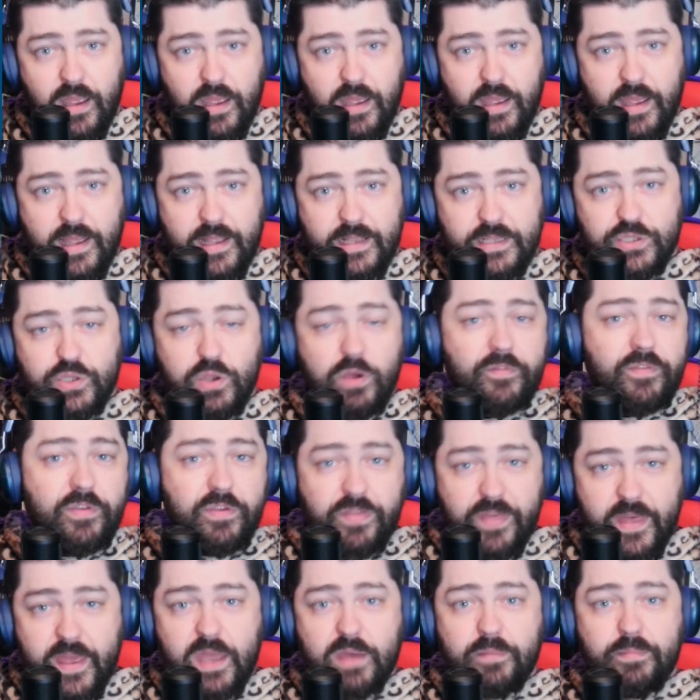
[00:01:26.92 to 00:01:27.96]
And so if you
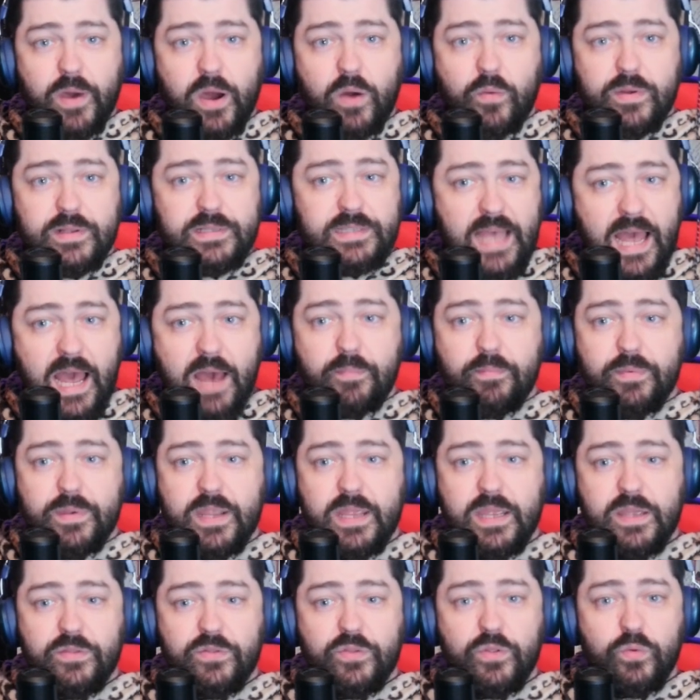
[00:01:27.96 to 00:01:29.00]
think about what's
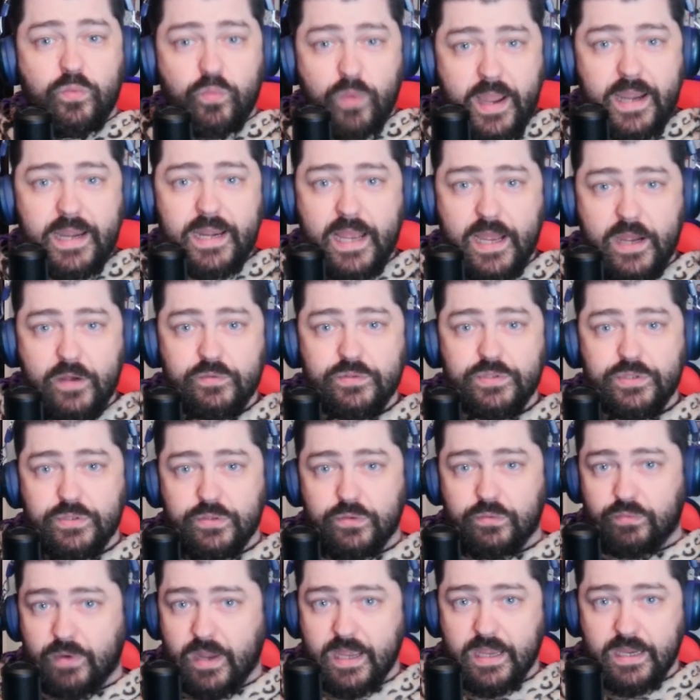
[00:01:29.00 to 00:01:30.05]
happening in the White House
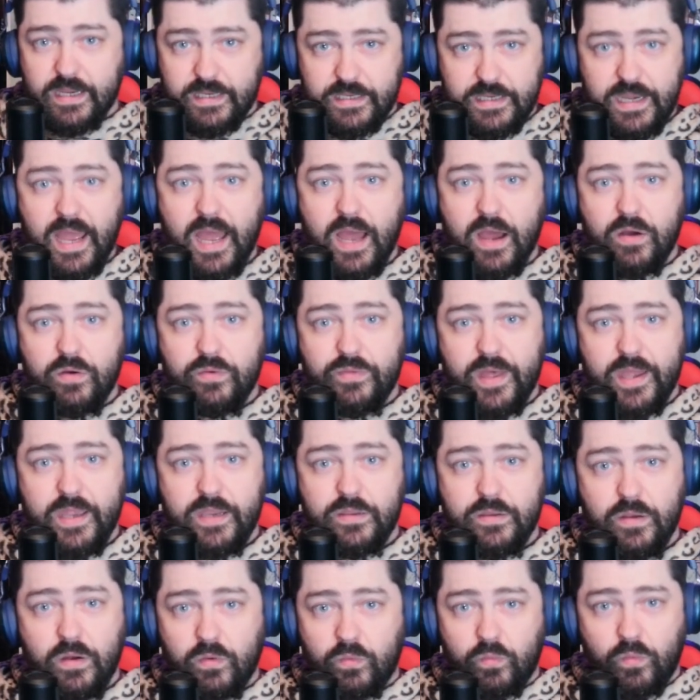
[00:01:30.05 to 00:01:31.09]
right now, they
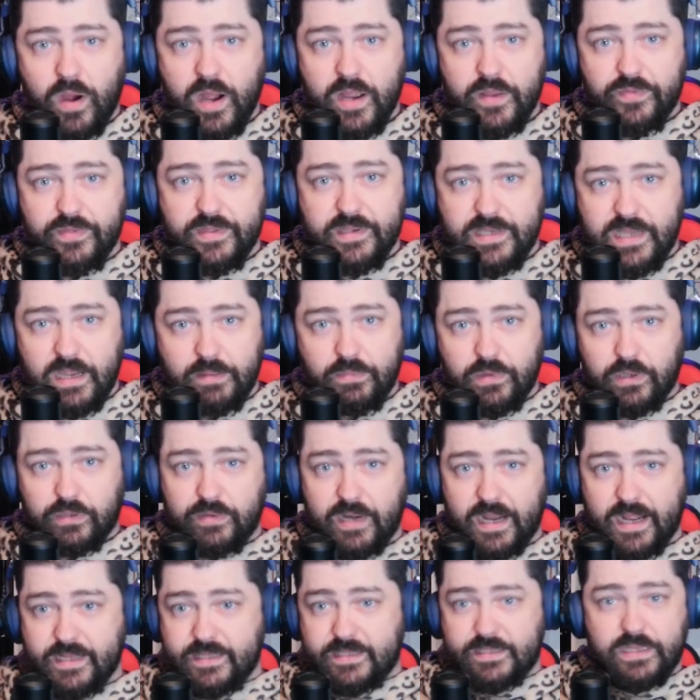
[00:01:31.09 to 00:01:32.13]
don't want the
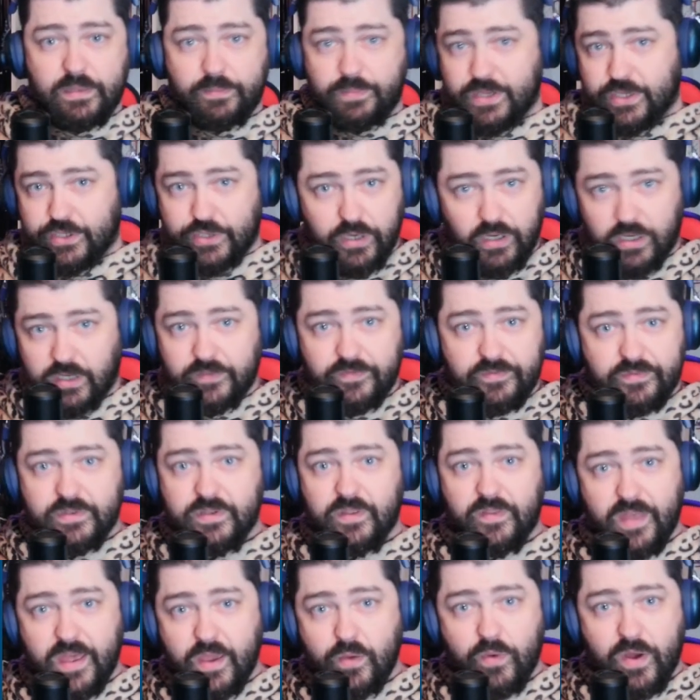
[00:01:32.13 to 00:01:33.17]
Democrats to be turfed.
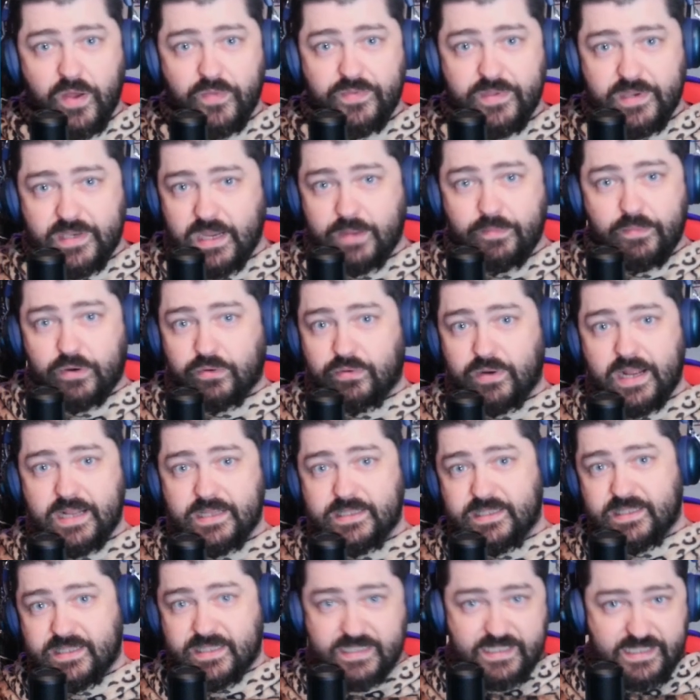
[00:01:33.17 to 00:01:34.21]
They want the
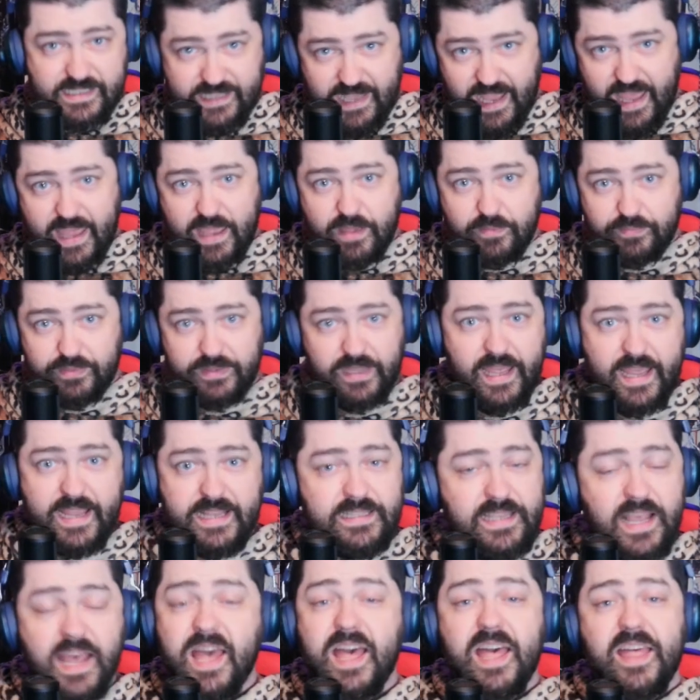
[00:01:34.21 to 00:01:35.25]
Democrats to stay in
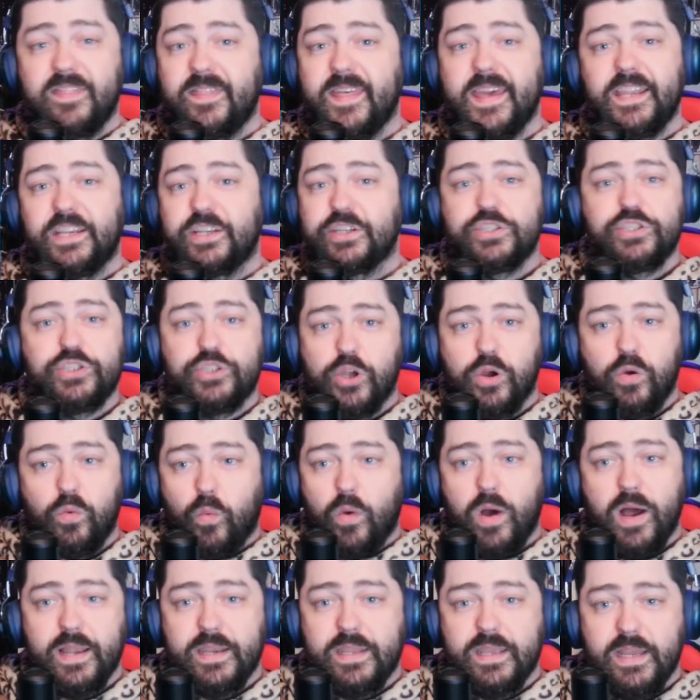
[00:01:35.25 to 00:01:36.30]
place. They just don't
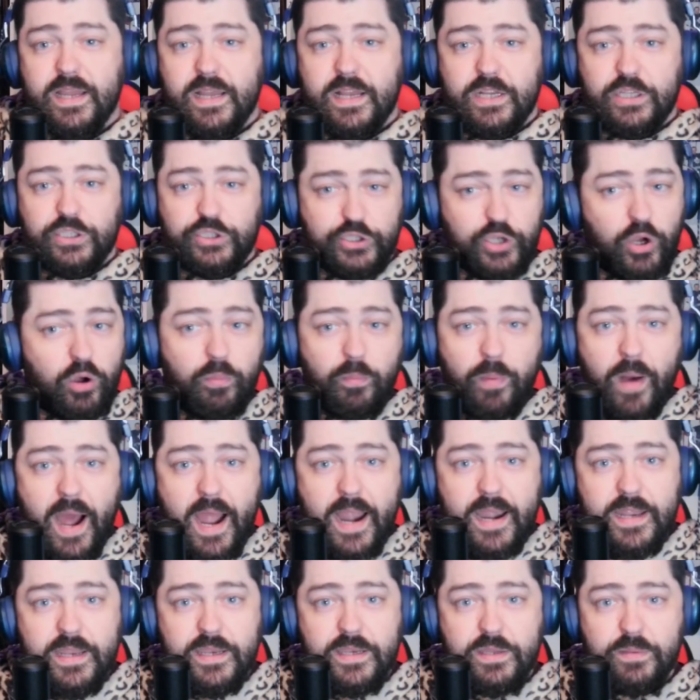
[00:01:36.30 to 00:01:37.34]
want Joe
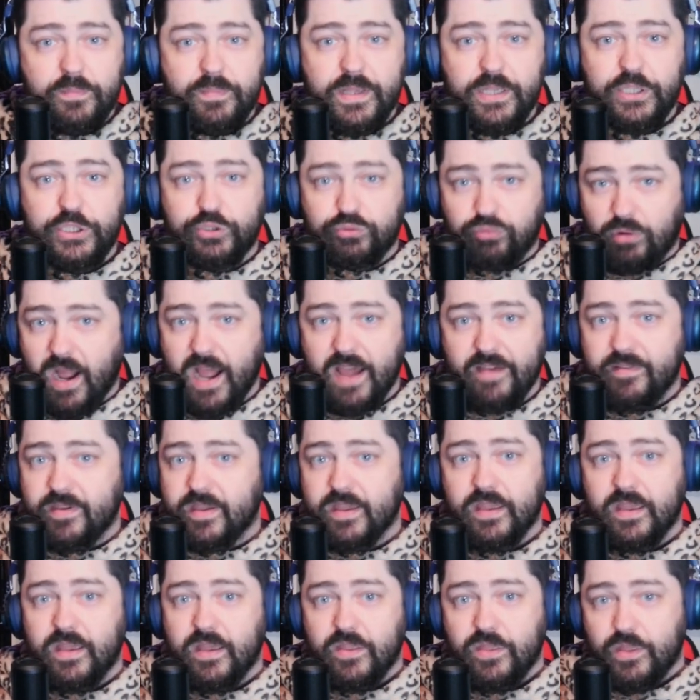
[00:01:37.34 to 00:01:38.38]
Biden to be
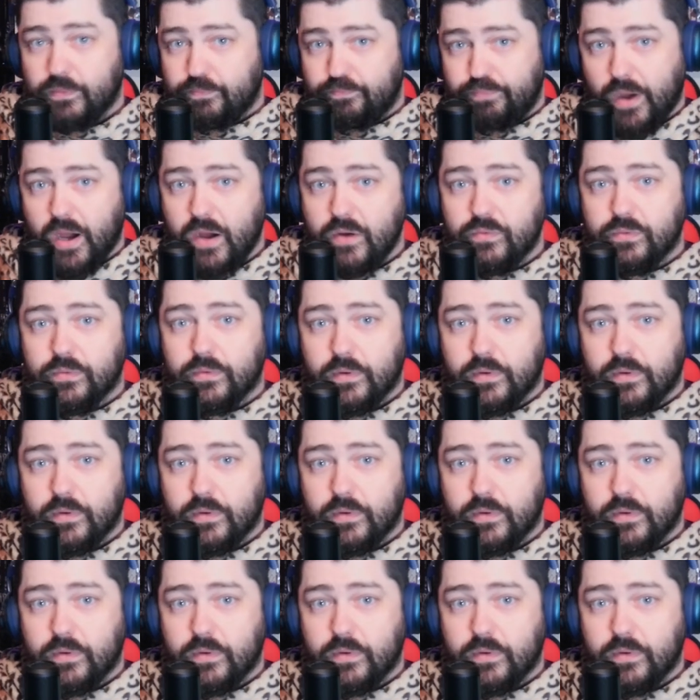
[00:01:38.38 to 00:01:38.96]
driving the boat.